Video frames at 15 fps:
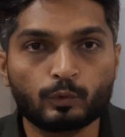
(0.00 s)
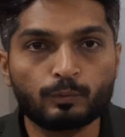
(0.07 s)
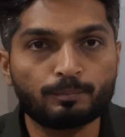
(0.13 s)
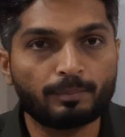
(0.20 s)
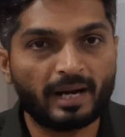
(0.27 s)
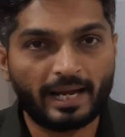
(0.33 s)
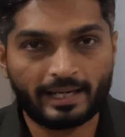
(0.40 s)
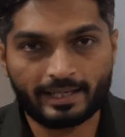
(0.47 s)
two
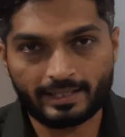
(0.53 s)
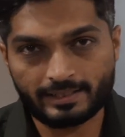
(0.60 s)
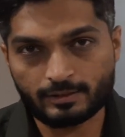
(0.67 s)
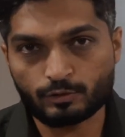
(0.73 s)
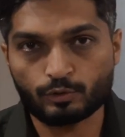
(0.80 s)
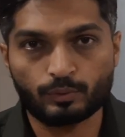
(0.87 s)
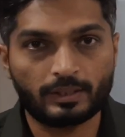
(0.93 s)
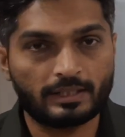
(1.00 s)

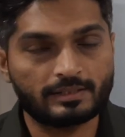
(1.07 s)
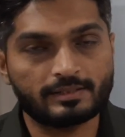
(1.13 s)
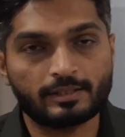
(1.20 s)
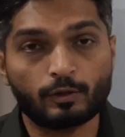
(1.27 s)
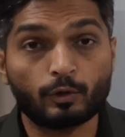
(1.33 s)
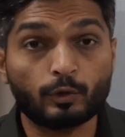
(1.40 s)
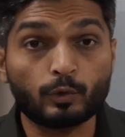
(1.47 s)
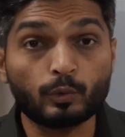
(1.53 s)
brackets, you can
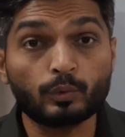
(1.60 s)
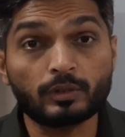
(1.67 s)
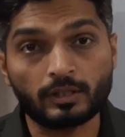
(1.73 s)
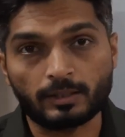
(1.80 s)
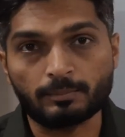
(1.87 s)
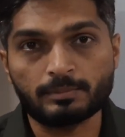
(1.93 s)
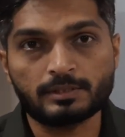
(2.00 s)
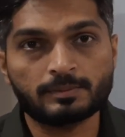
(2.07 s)
say, or two
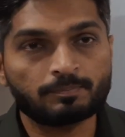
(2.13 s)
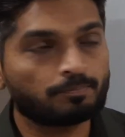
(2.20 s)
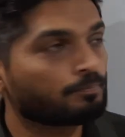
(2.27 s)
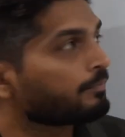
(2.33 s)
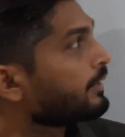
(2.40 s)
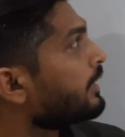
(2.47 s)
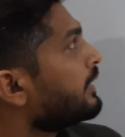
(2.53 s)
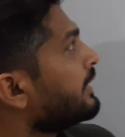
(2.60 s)
terms,
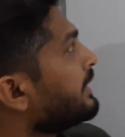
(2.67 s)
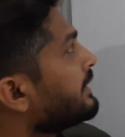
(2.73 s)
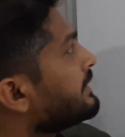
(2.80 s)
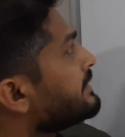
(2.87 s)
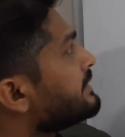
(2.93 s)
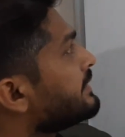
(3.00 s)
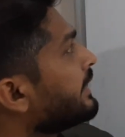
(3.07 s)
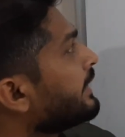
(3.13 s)

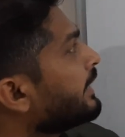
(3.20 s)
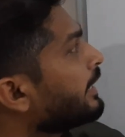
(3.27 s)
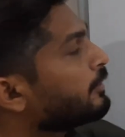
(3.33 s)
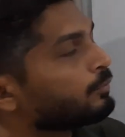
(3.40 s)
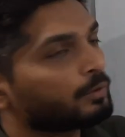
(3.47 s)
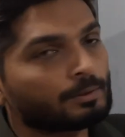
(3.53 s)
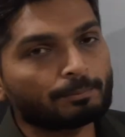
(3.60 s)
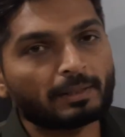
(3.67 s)
z
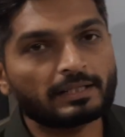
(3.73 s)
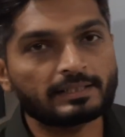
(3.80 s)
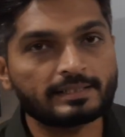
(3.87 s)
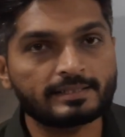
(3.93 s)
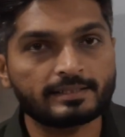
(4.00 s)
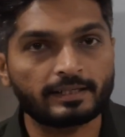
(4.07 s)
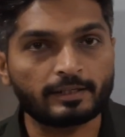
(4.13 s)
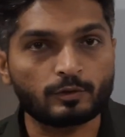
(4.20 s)
and 1
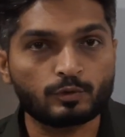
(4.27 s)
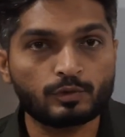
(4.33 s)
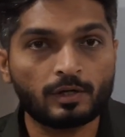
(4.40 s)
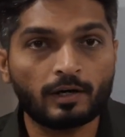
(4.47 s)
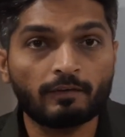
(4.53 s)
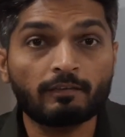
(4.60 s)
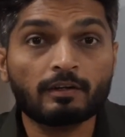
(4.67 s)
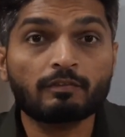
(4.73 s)
minus z.
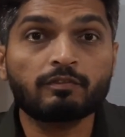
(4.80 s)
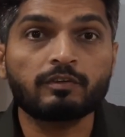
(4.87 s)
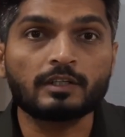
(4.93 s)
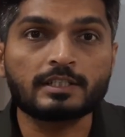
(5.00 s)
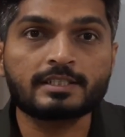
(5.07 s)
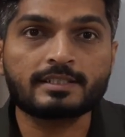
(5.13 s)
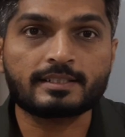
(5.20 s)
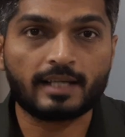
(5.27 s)
So our
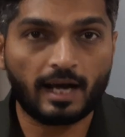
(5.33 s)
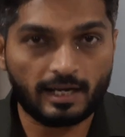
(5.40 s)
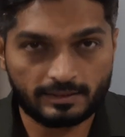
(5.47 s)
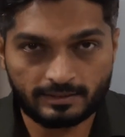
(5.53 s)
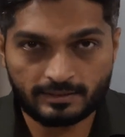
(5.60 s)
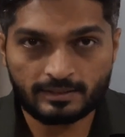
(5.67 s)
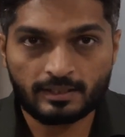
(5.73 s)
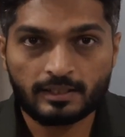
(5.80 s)
first
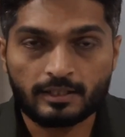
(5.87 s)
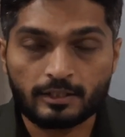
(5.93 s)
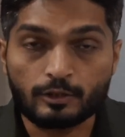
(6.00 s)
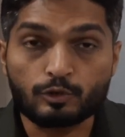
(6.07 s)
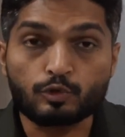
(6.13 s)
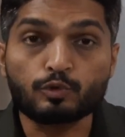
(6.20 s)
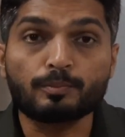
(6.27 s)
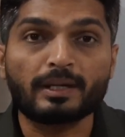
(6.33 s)
task
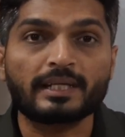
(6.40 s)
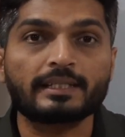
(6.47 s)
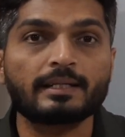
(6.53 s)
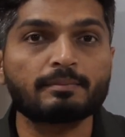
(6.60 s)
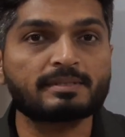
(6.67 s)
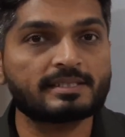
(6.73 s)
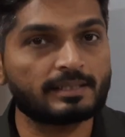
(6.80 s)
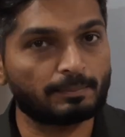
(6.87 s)
is to make
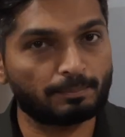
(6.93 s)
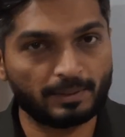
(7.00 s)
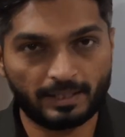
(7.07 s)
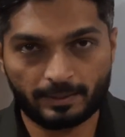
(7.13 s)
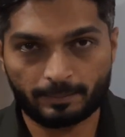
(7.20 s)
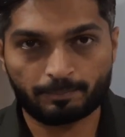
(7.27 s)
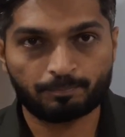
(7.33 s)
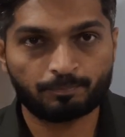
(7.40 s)
them
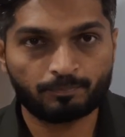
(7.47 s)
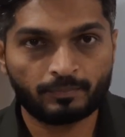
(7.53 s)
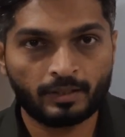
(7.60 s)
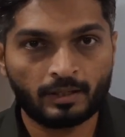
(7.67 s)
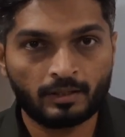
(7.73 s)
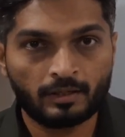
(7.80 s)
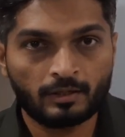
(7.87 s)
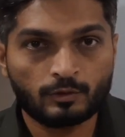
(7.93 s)
separate.
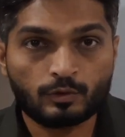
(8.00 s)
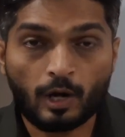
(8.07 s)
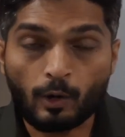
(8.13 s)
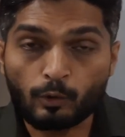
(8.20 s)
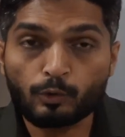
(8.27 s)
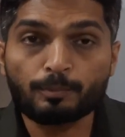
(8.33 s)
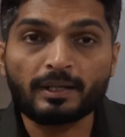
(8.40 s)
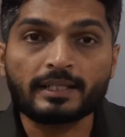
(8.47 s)
So
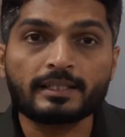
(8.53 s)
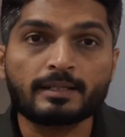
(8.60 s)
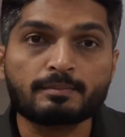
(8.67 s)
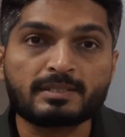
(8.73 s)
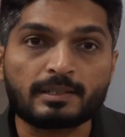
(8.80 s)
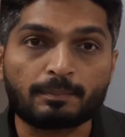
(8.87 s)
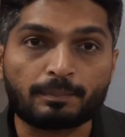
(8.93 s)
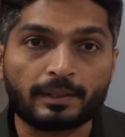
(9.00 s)
how to make
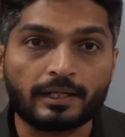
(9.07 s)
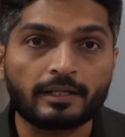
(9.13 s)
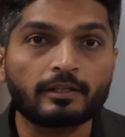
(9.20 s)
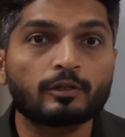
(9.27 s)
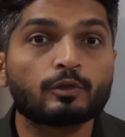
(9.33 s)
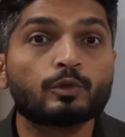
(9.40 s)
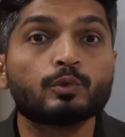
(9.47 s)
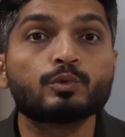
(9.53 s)
them separate?
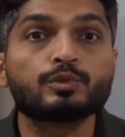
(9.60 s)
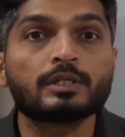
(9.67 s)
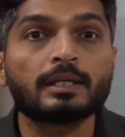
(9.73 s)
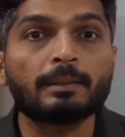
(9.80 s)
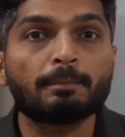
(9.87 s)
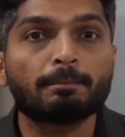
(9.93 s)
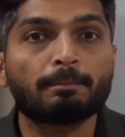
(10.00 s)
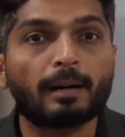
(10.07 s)

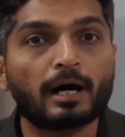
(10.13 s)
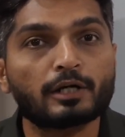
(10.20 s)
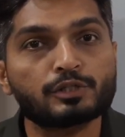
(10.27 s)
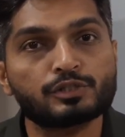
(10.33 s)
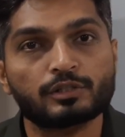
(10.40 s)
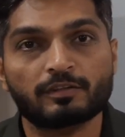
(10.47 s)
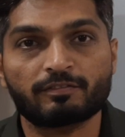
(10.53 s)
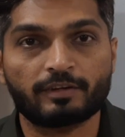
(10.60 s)
Using
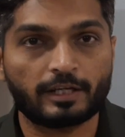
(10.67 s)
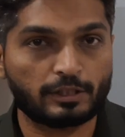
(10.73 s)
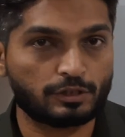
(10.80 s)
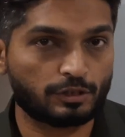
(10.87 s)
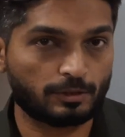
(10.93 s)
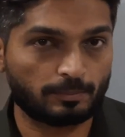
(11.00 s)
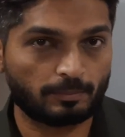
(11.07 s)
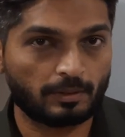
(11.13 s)
partial
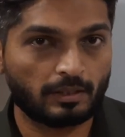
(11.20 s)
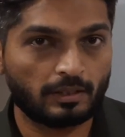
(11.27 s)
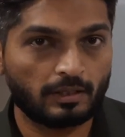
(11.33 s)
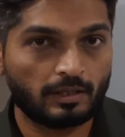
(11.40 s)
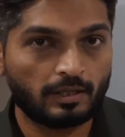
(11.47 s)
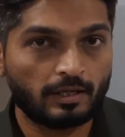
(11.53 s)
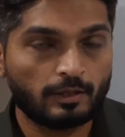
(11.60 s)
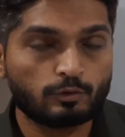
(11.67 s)
fraction.
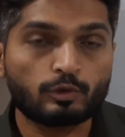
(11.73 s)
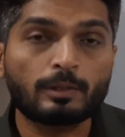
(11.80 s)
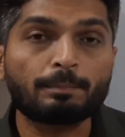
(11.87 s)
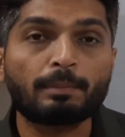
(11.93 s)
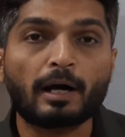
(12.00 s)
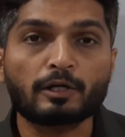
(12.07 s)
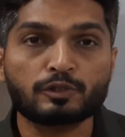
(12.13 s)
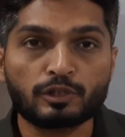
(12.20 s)
So in
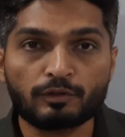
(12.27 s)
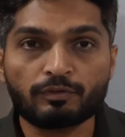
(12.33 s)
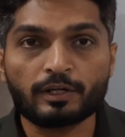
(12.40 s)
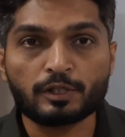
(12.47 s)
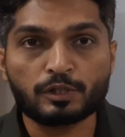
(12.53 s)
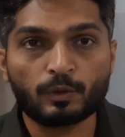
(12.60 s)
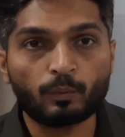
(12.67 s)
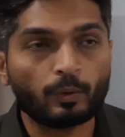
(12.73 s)
partial
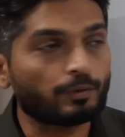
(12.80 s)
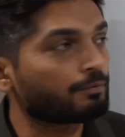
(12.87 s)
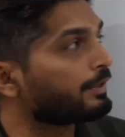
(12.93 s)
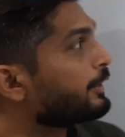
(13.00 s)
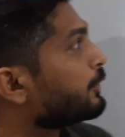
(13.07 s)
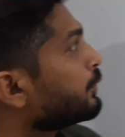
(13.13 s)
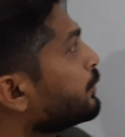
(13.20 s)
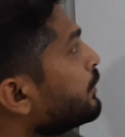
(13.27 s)
fraction what
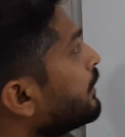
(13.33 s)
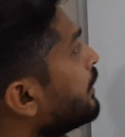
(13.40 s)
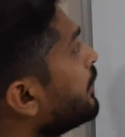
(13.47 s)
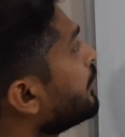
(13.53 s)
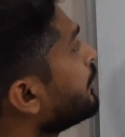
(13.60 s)
we do,